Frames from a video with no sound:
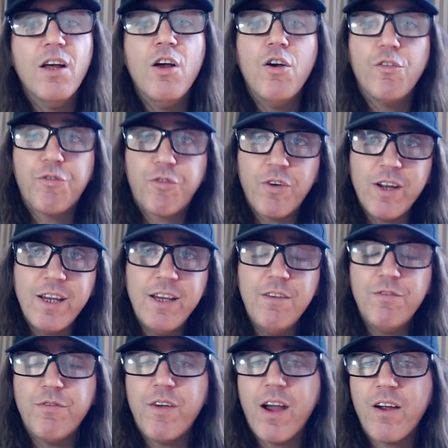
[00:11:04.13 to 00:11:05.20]
Free,
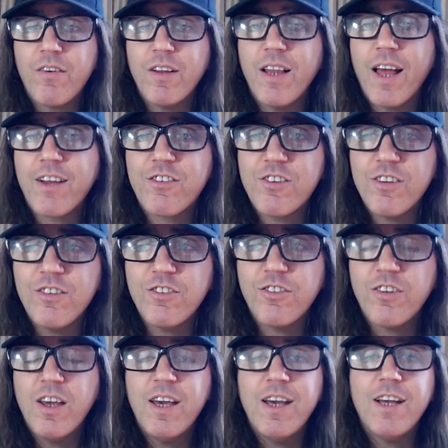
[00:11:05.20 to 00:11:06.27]
fair elections.
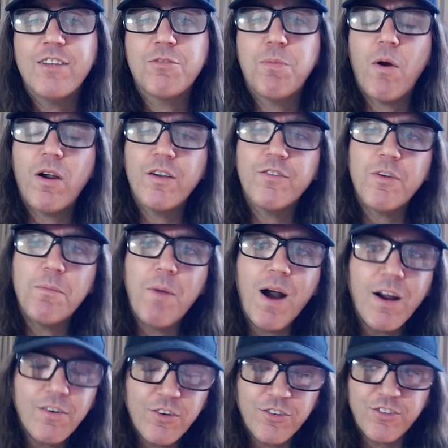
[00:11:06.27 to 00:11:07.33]
It's part of
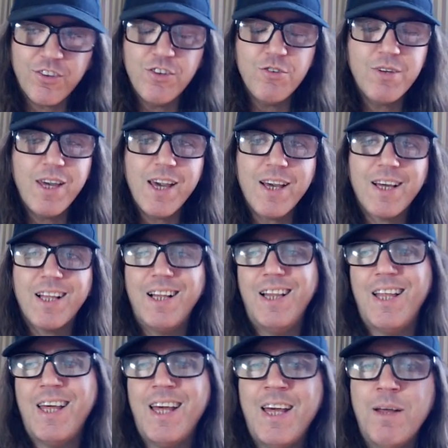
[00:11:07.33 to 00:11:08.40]
democracy. You can't
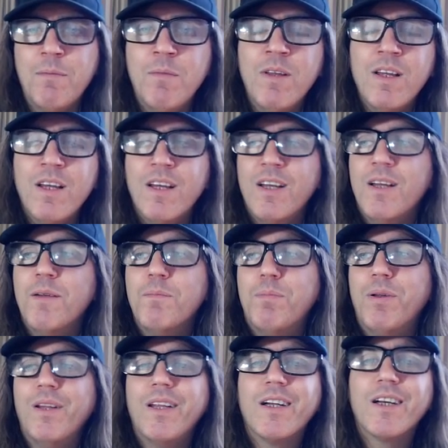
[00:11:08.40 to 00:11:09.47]
claim
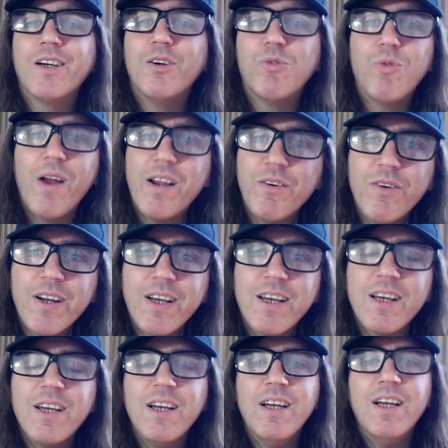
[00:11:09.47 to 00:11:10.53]
political
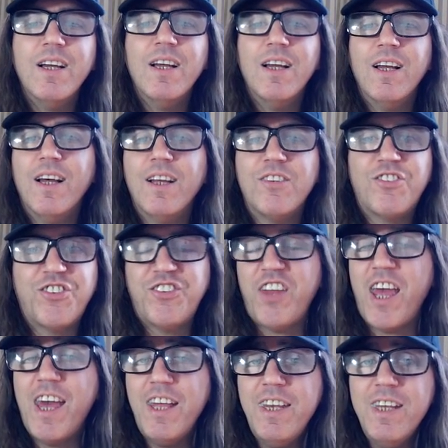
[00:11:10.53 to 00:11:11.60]
rhetoric
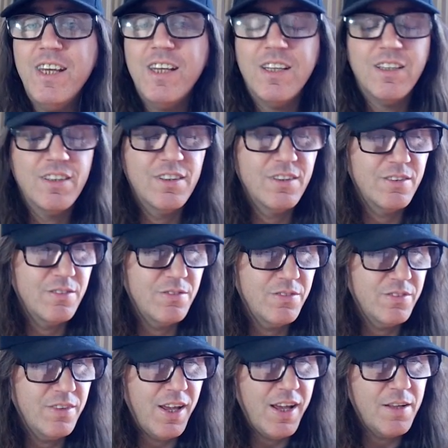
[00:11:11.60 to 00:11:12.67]
instead.
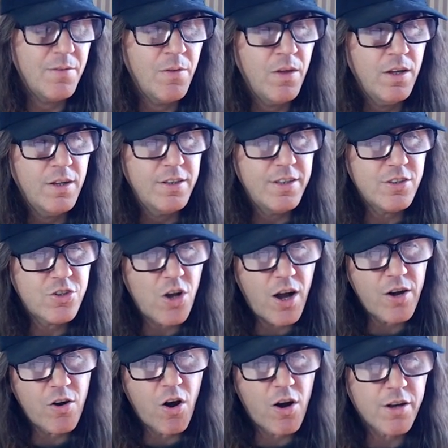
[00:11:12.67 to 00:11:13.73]
Right? The
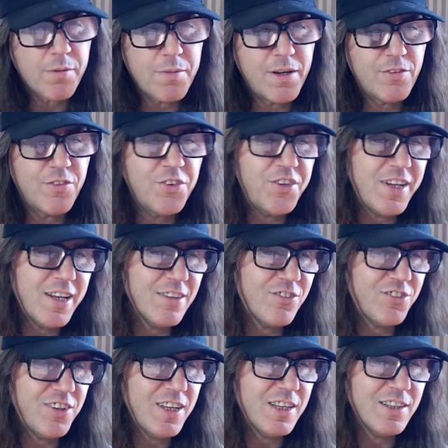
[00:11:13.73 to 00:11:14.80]
entire argument of the
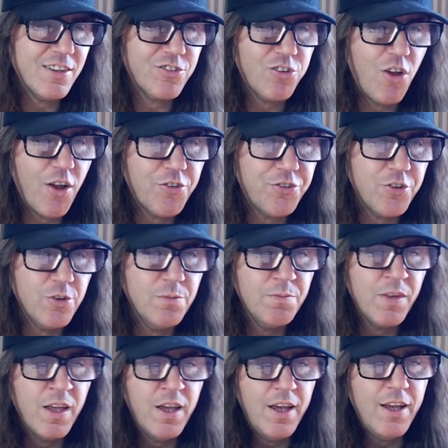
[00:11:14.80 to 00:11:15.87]
DNC in this lawsuit
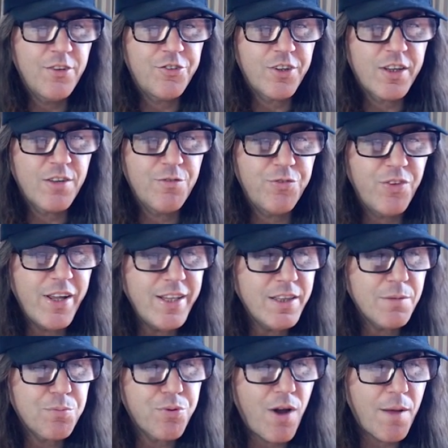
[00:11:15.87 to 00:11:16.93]
is to conflate
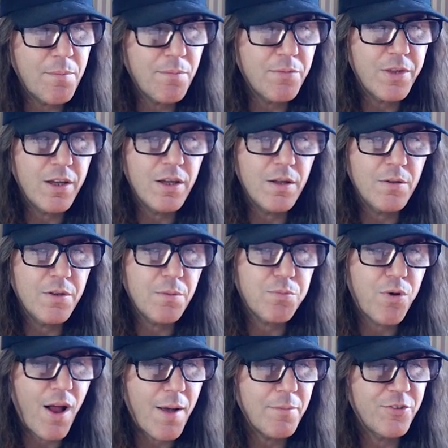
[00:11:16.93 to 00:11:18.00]
the, prom the, the
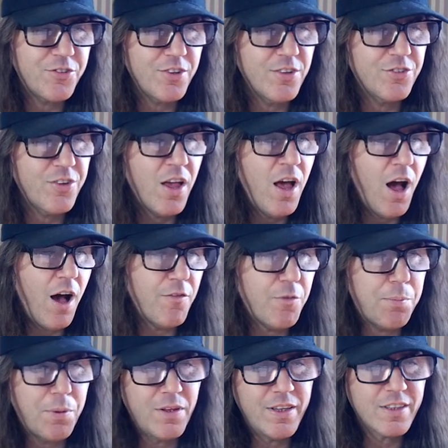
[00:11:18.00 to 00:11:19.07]
promises of a
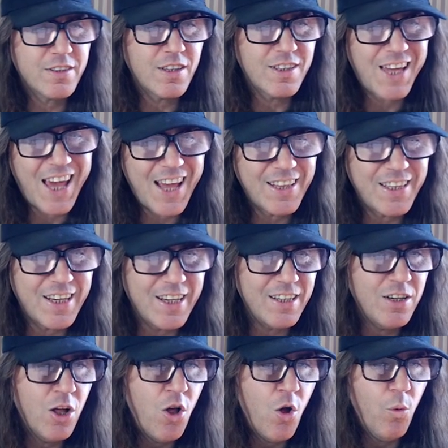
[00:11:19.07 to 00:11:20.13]
political
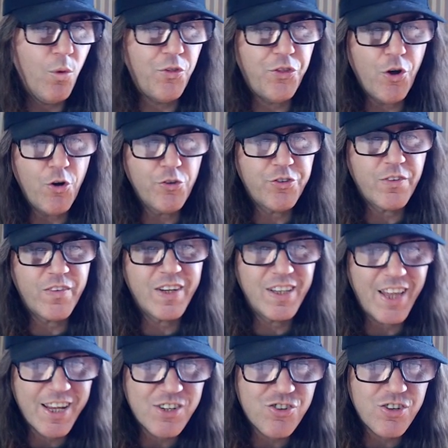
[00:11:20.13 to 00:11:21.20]
candidate with those of an
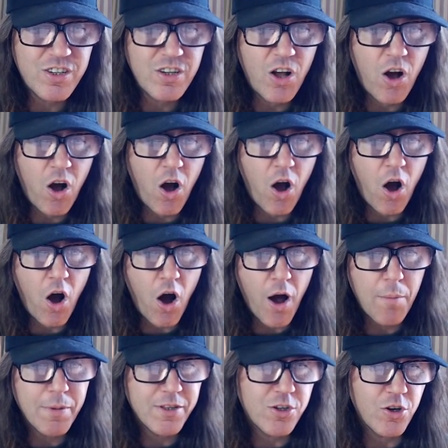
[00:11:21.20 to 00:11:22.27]
election
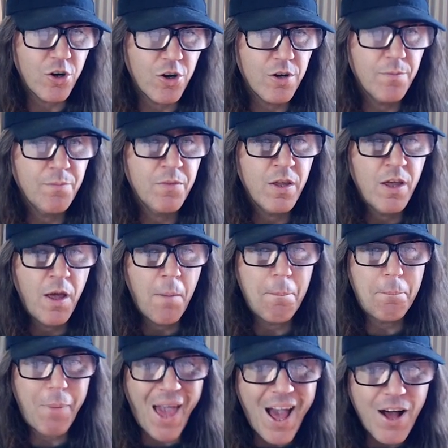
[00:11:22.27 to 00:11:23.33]
arbiter
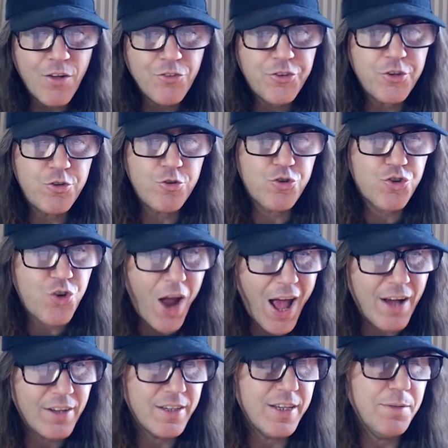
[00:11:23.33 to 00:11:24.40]
bound to
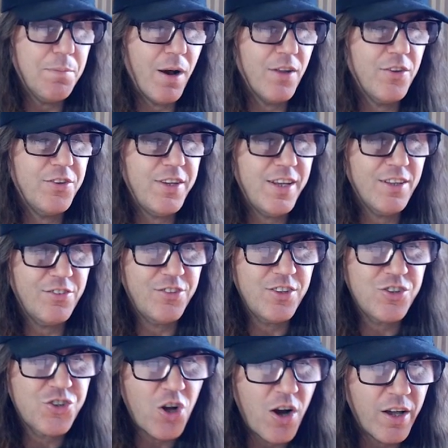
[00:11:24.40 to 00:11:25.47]
neutrality by the DNC
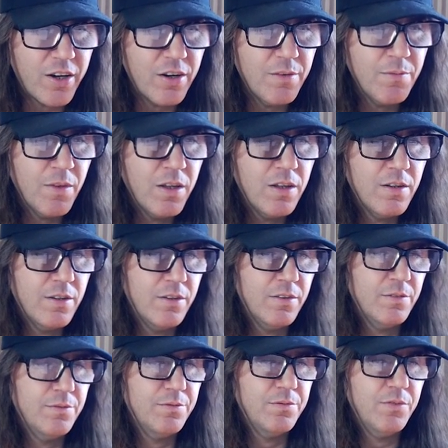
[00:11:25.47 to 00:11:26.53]
charter.
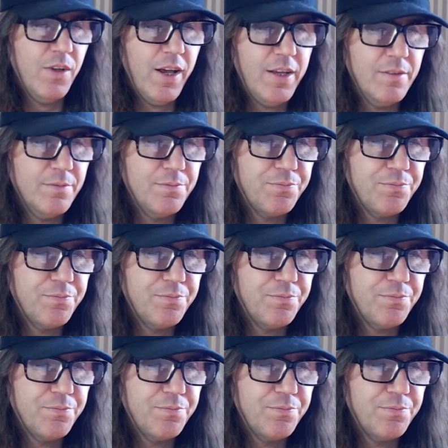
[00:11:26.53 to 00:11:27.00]
right?